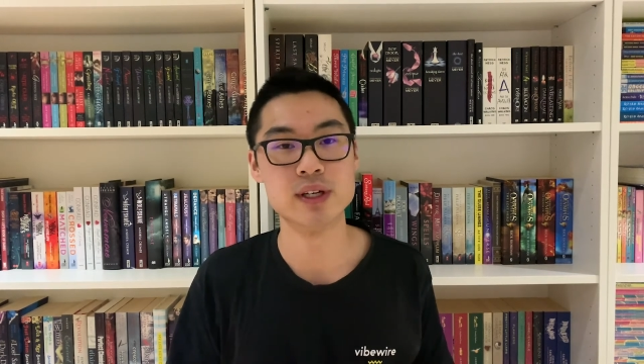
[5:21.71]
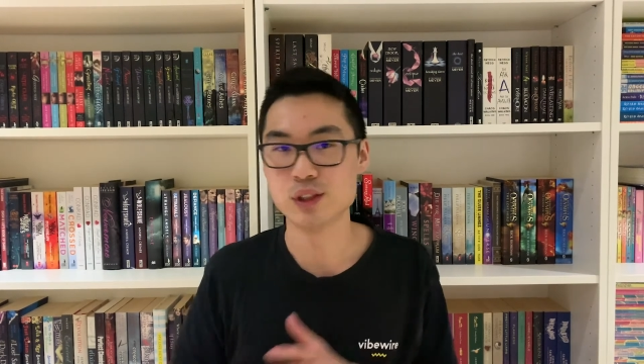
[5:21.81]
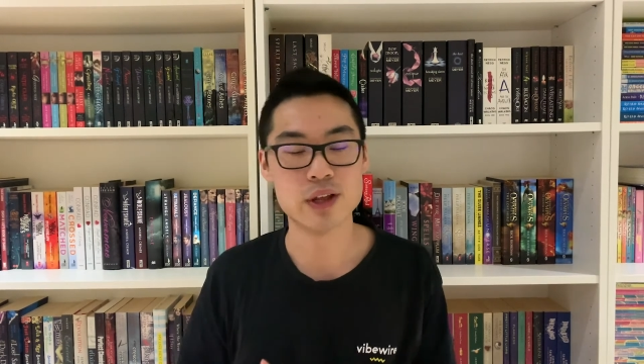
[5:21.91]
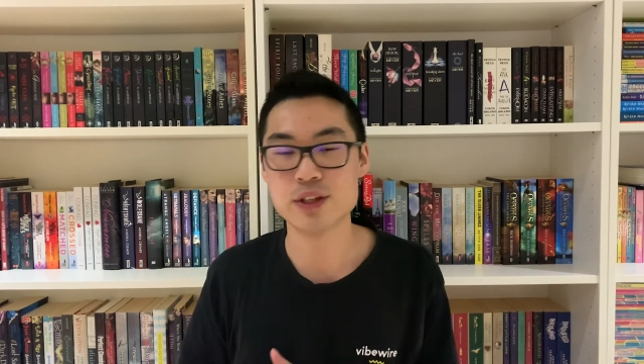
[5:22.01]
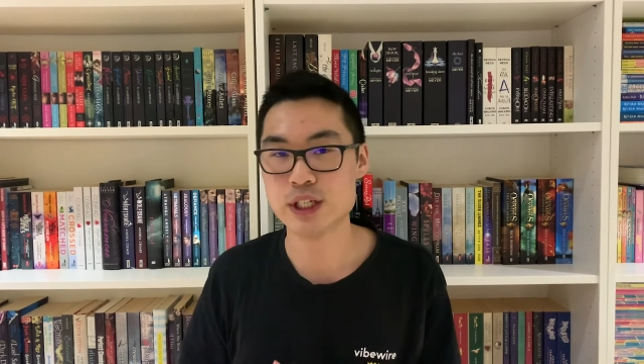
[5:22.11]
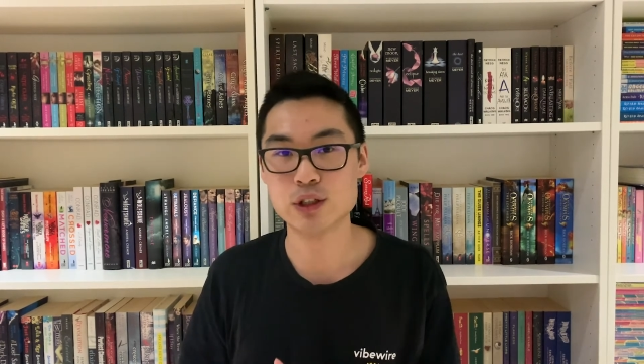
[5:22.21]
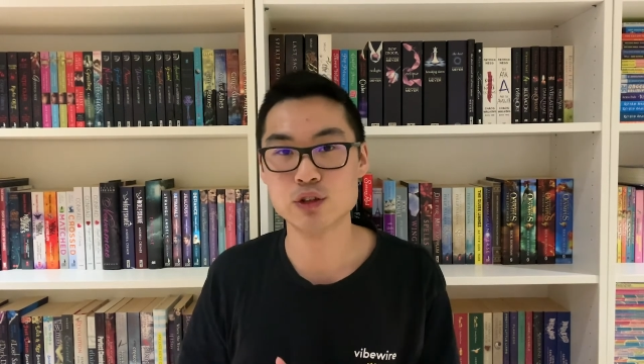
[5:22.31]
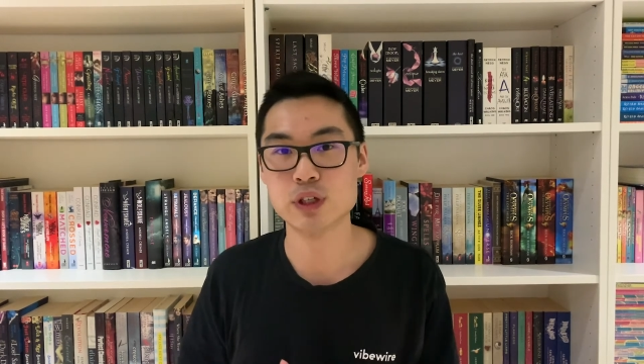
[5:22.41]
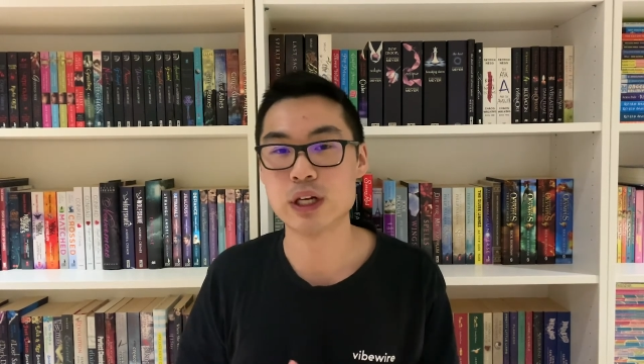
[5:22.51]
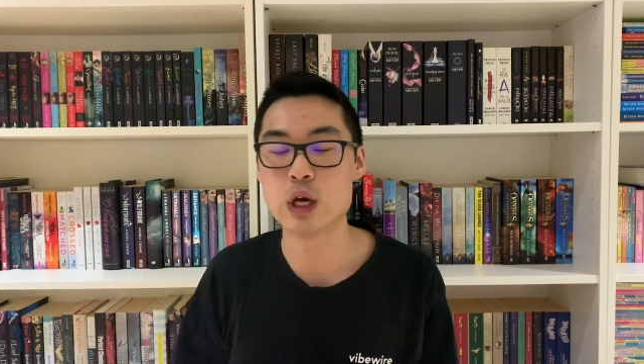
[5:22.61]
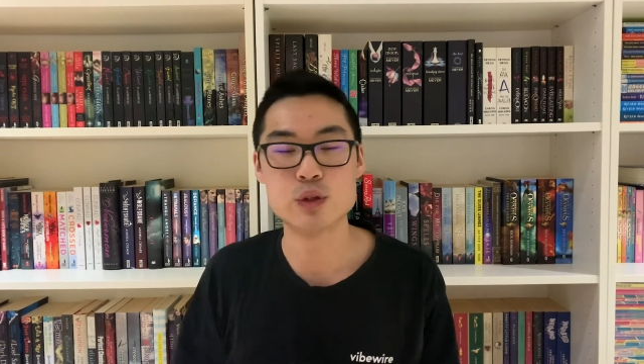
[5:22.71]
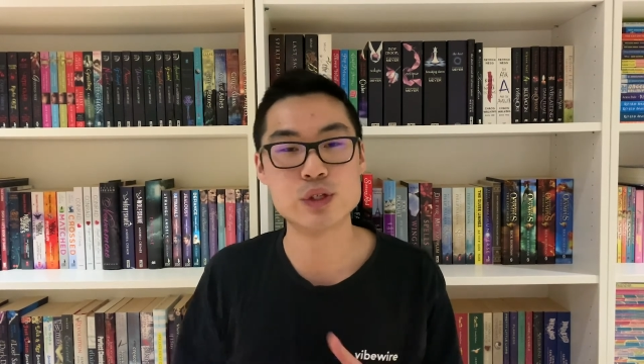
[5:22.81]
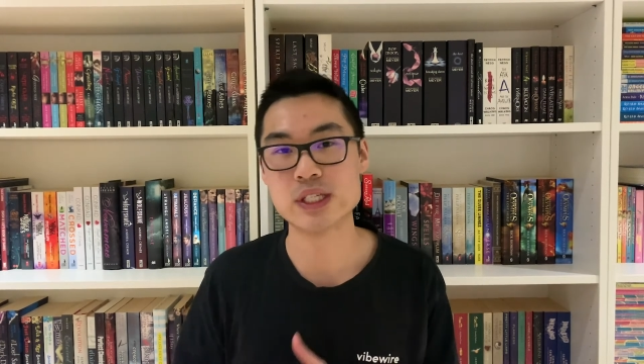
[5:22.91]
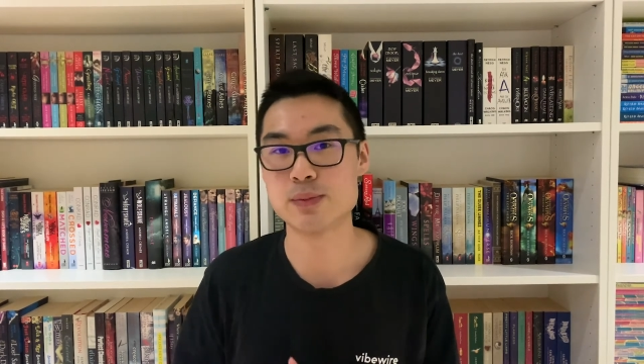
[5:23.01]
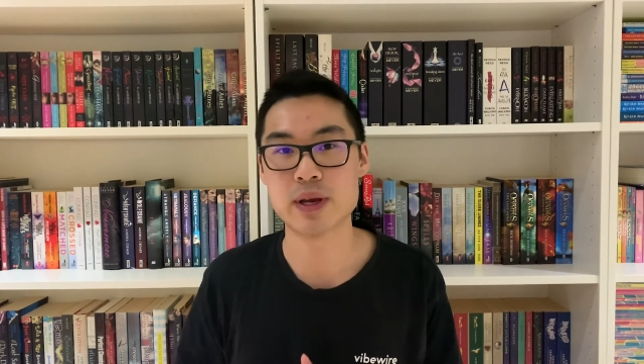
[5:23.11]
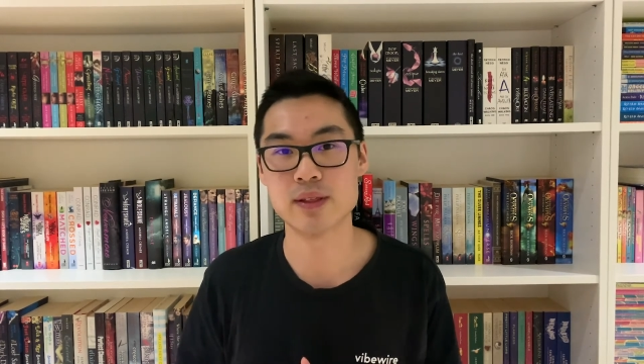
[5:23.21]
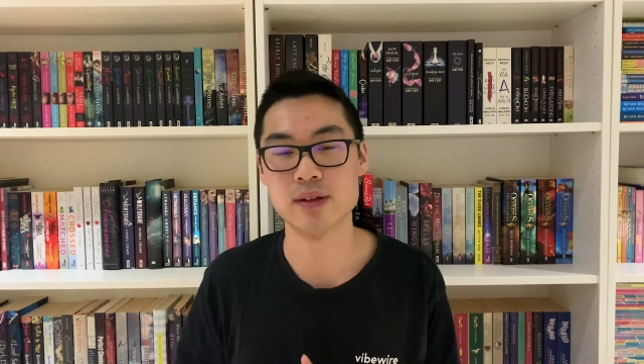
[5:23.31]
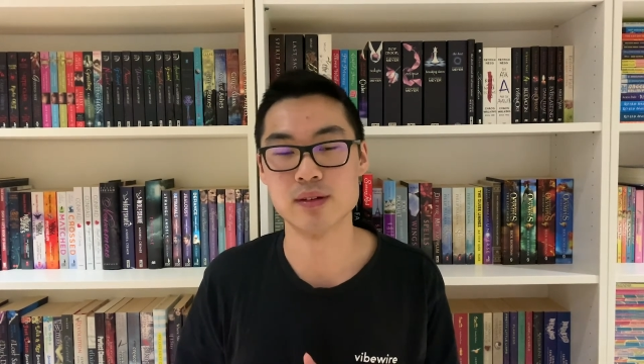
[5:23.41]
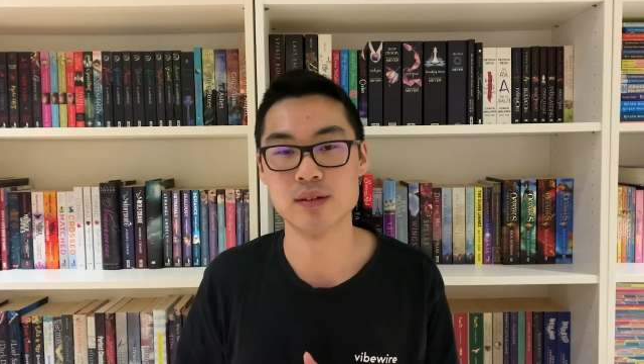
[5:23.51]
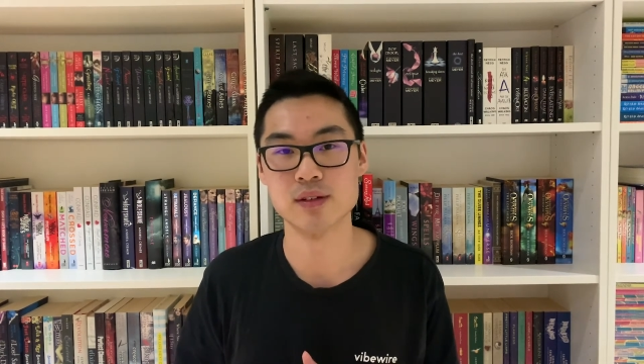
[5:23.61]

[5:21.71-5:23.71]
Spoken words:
the other children are going to expect it.